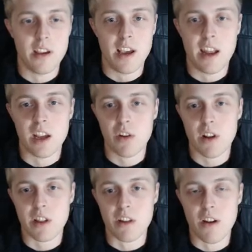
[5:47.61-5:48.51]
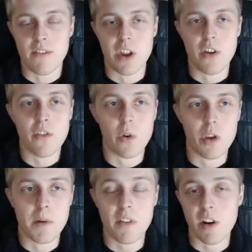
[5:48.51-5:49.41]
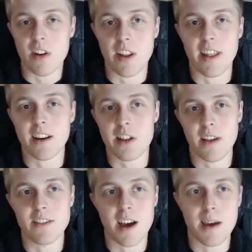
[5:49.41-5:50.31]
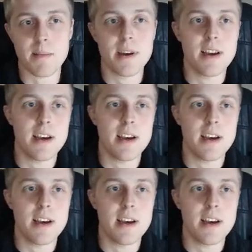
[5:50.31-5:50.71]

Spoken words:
and it creates a video for you. But I've already done that to save time.